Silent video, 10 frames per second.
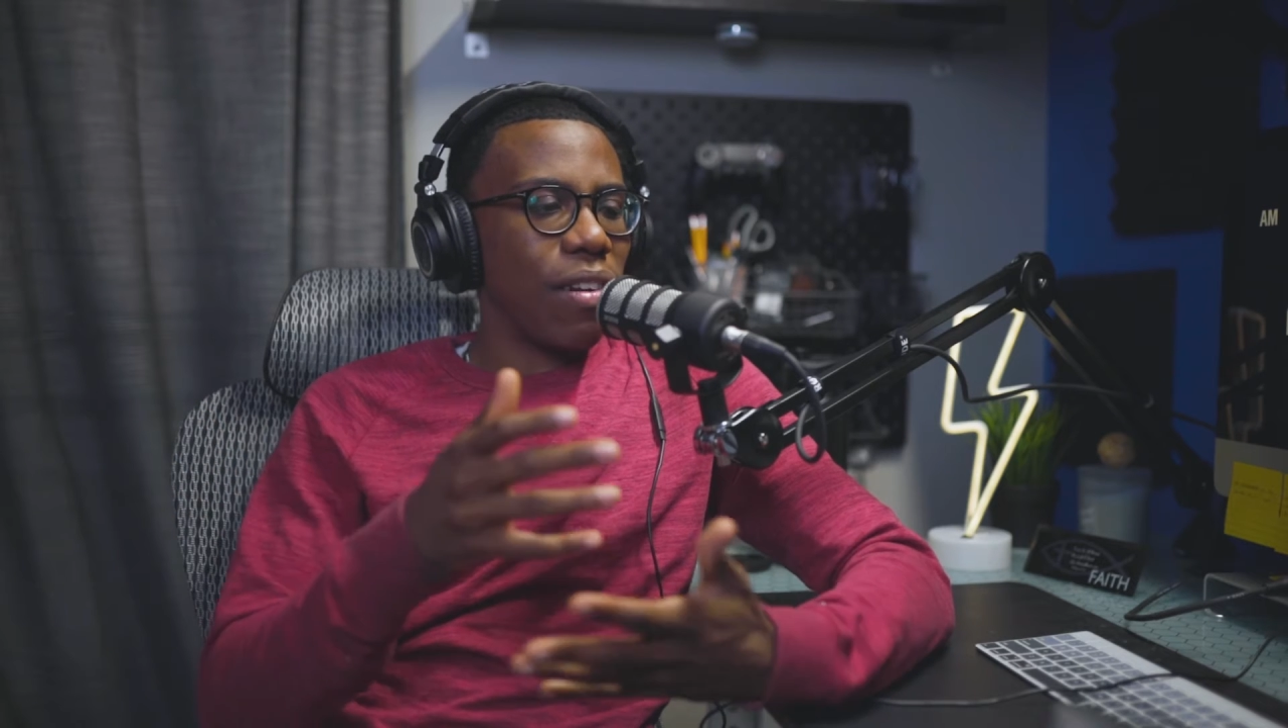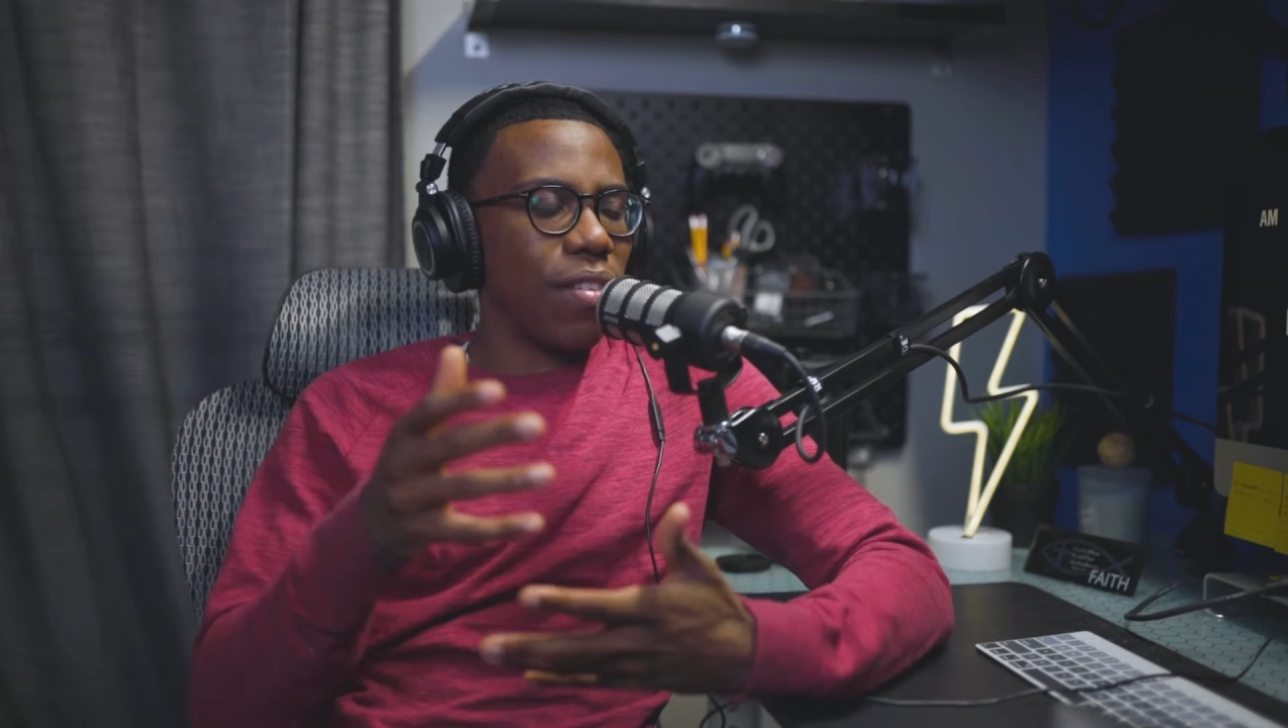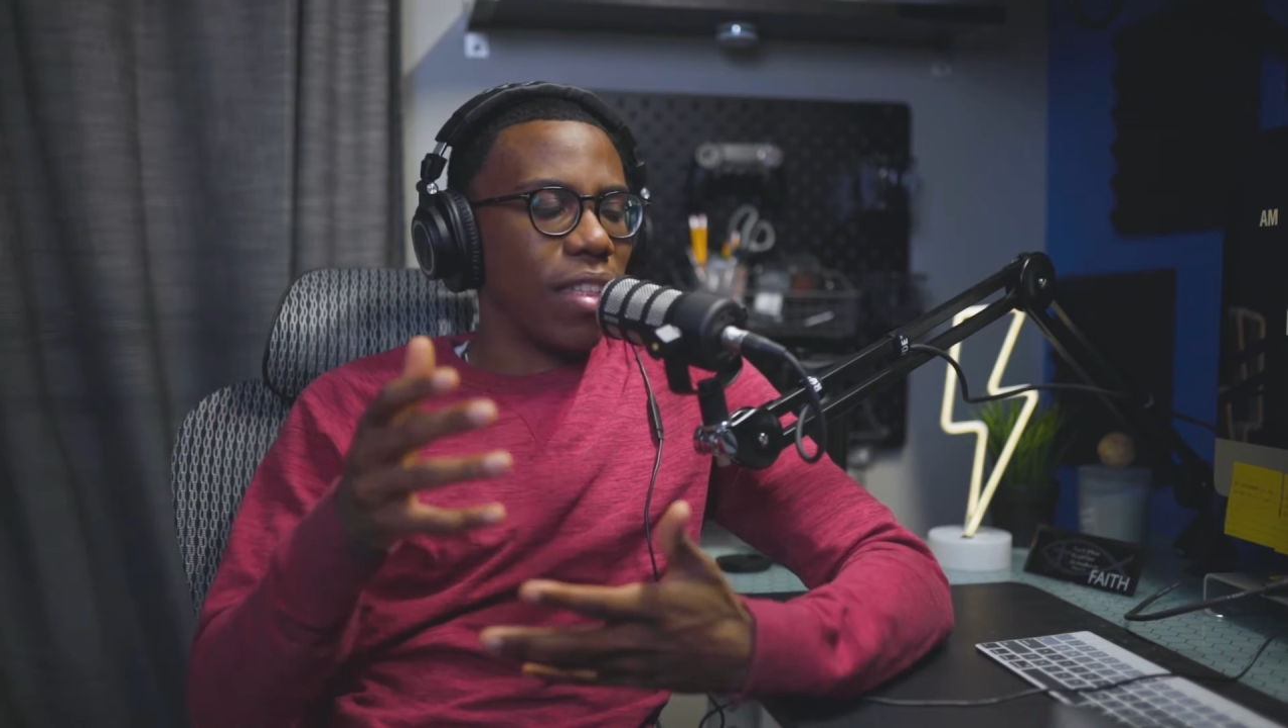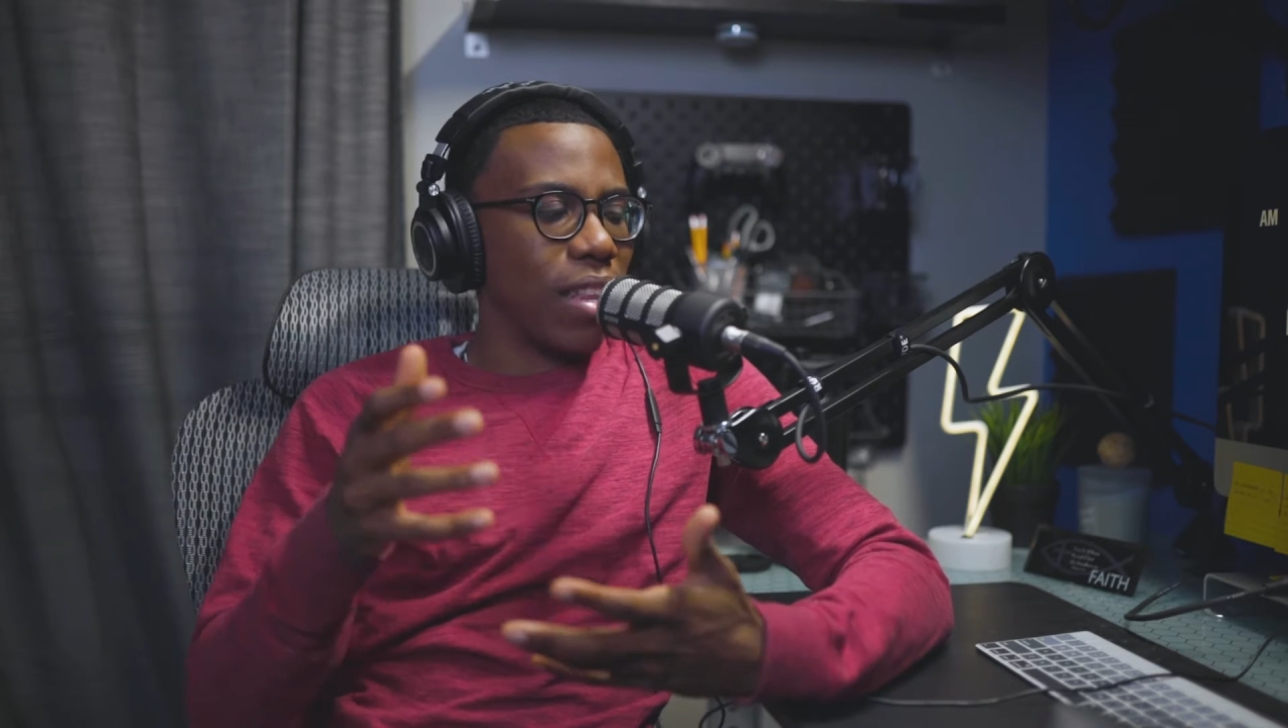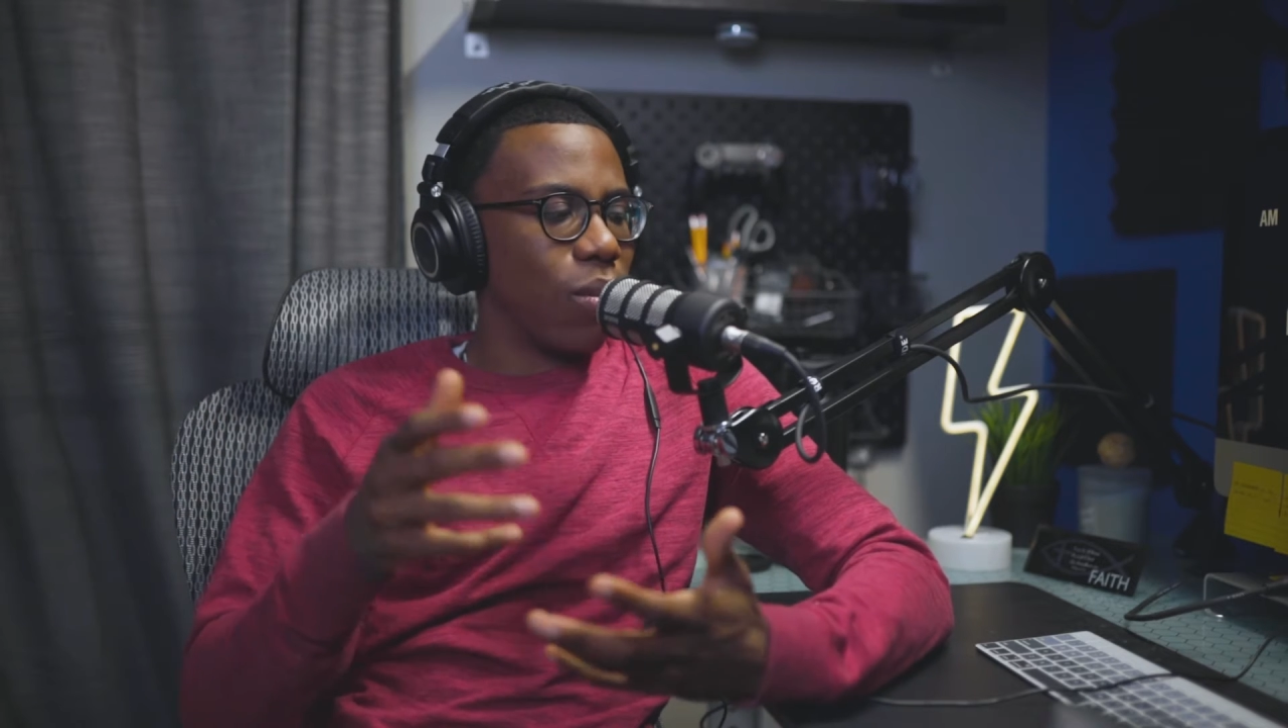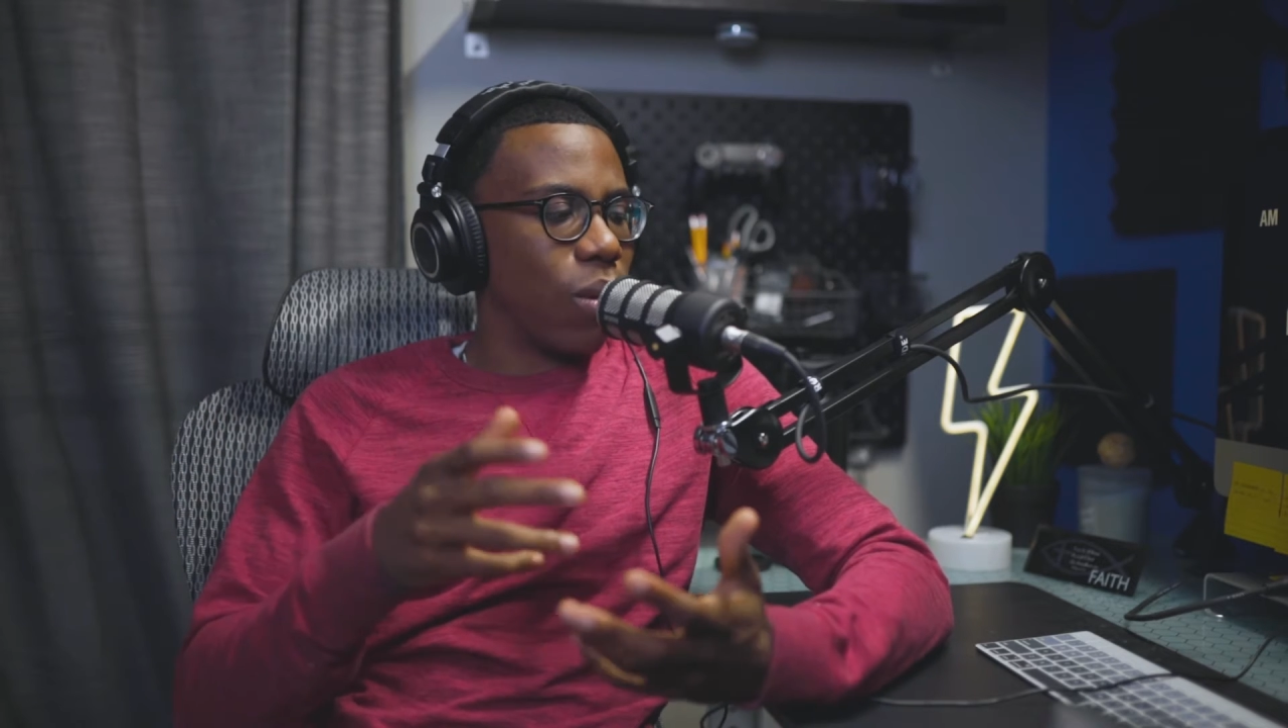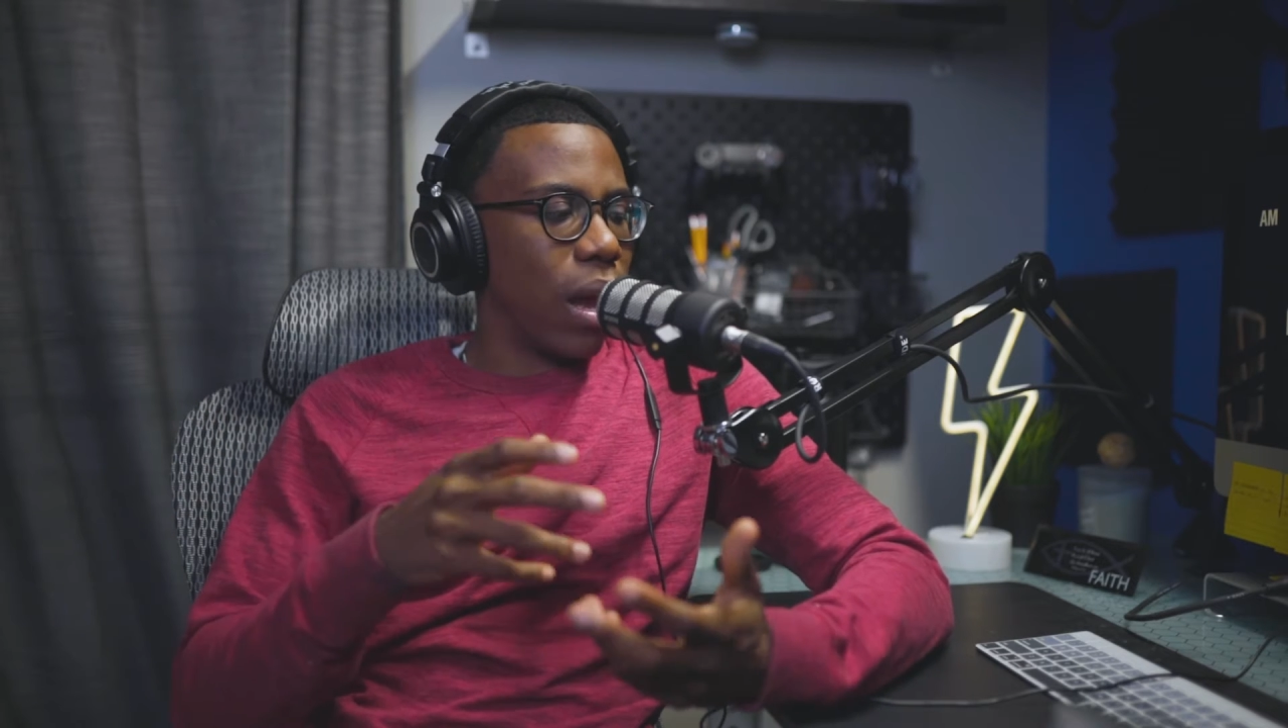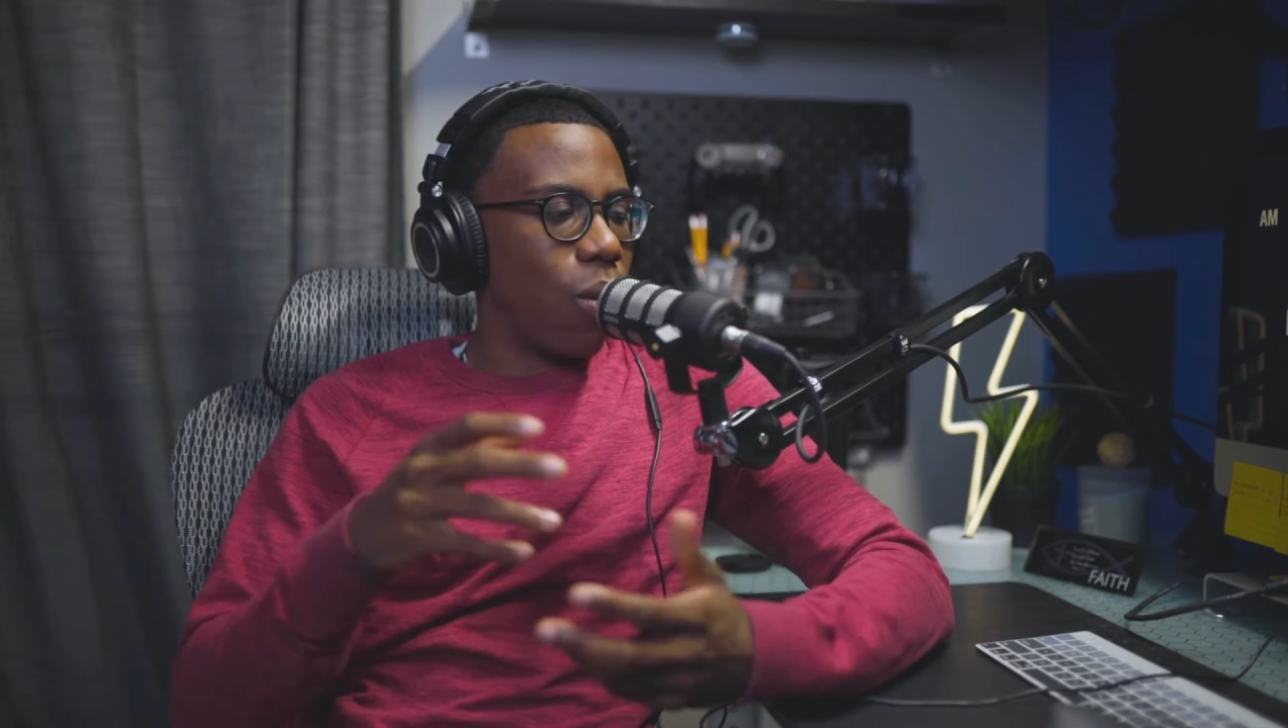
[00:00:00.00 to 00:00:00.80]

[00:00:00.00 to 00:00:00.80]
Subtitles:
everything the way